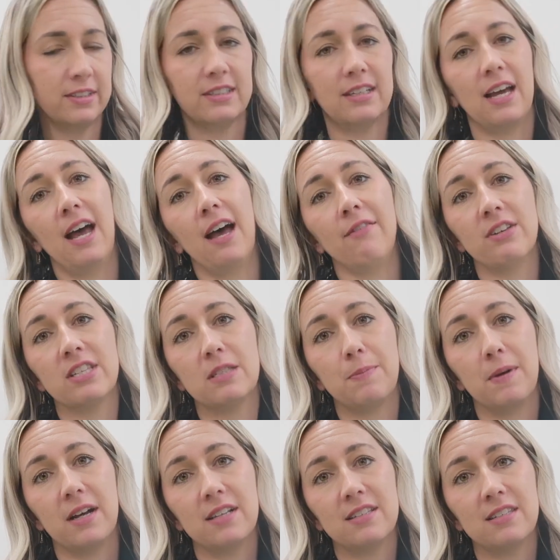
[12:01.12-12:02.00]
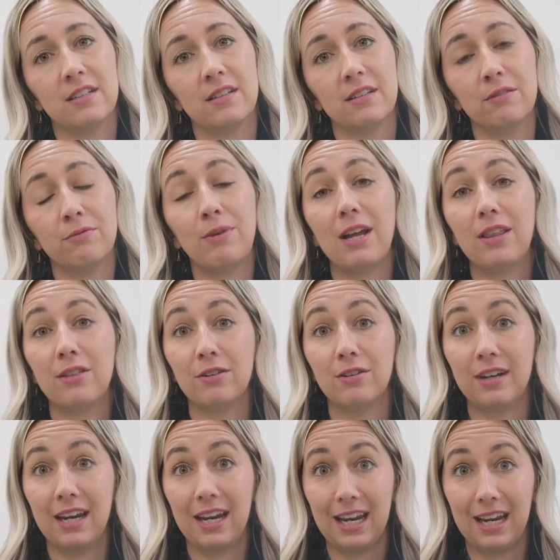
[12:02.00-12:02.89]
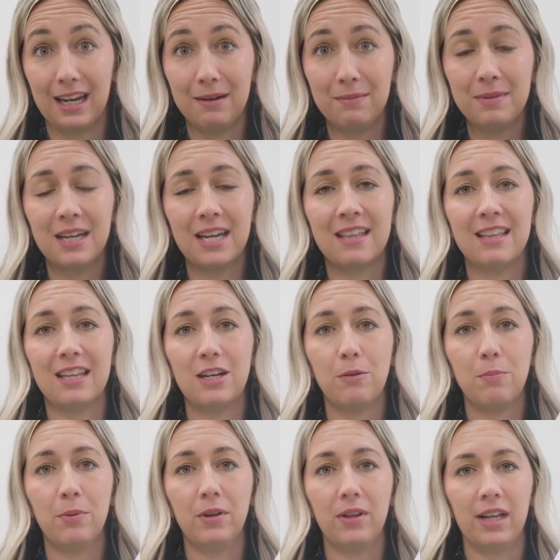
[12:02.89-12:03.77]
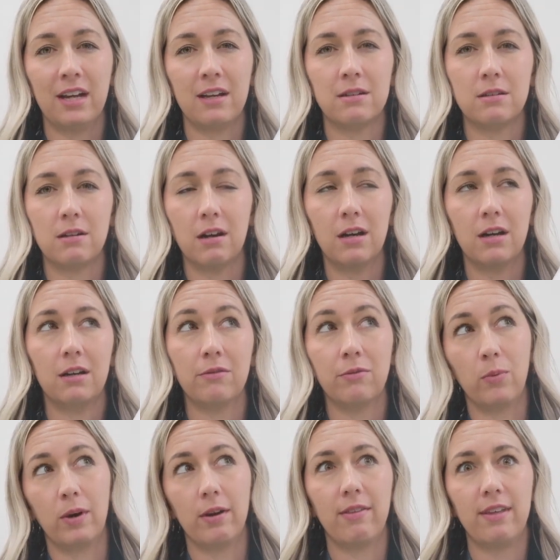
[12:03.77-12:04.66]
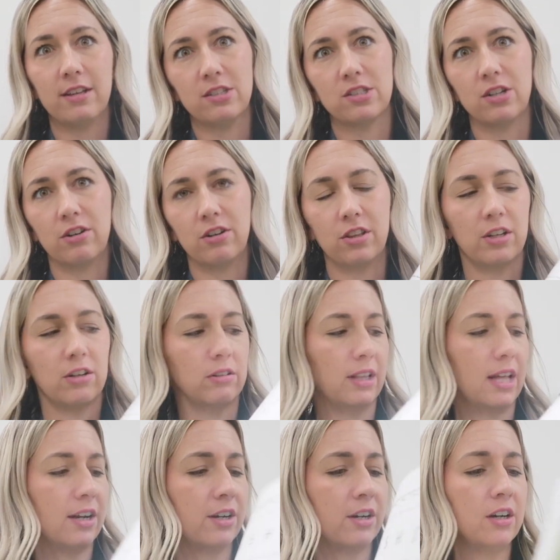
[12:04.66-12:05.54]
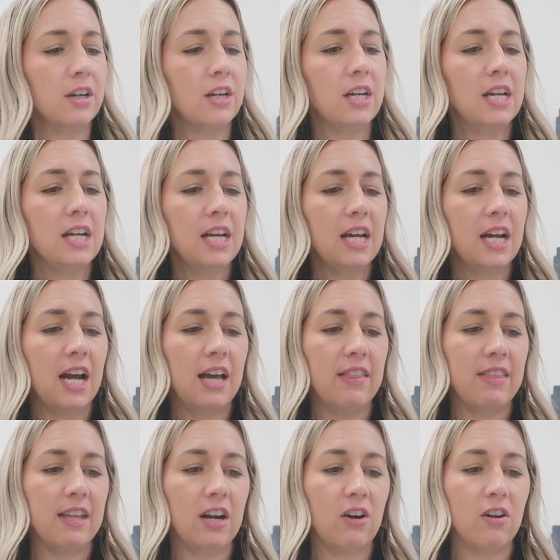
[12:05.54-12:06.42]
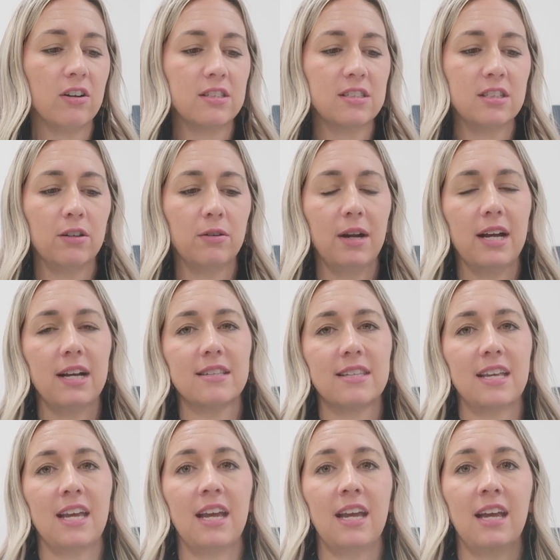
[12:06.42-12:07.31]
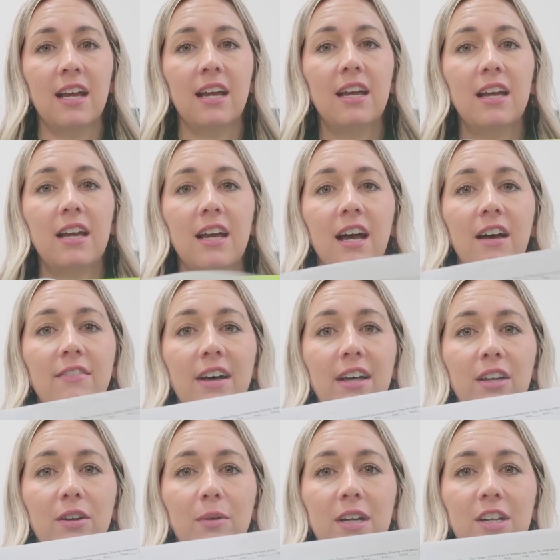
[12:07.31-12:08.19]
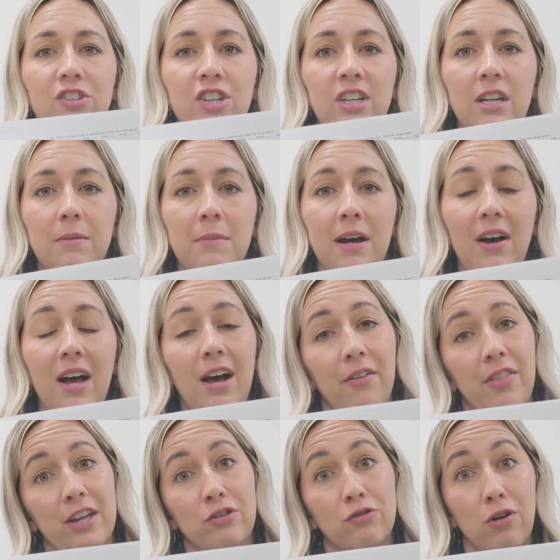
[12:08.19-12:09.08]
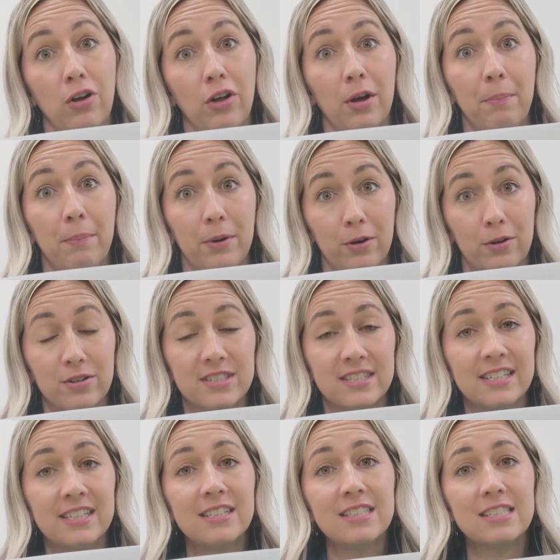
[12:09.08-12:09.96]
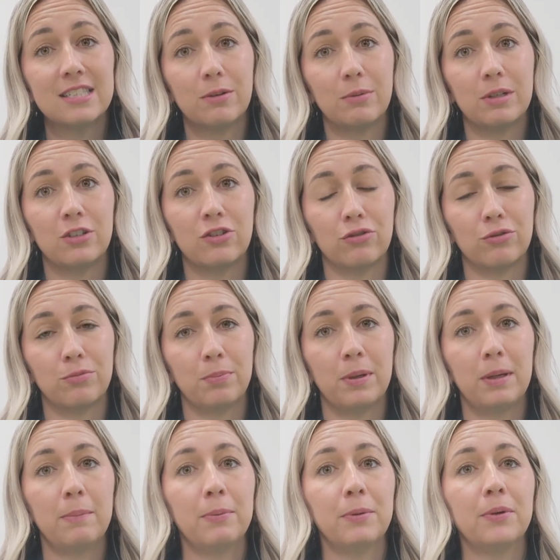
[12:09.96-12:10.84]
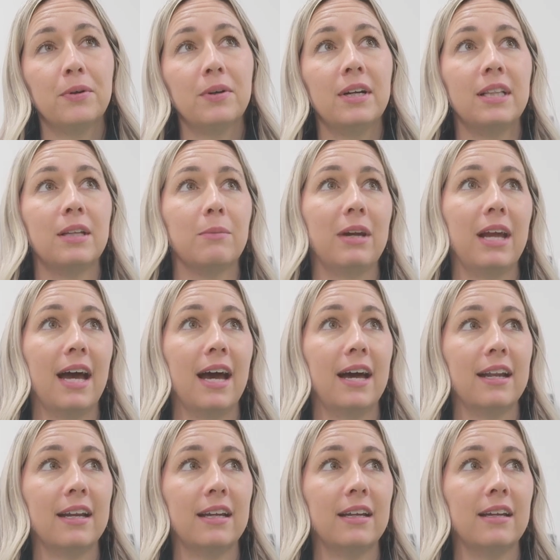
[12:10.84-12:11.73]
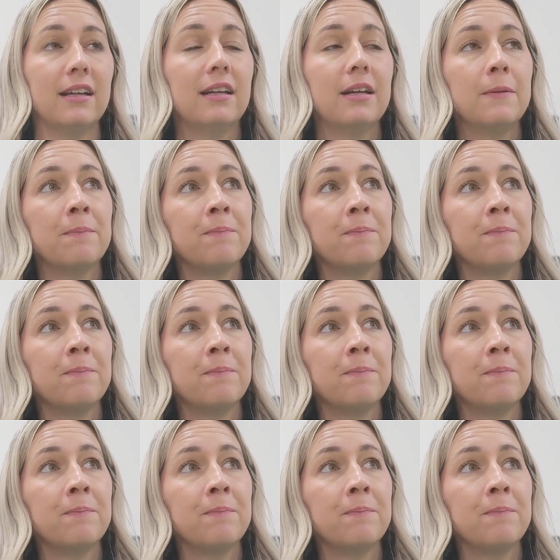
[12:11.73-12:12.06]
to have a spot to write their name, and then you put like a dot of where they started their letter, and then it also has a evaluation about how they draw a person. So we drew people, and then we added,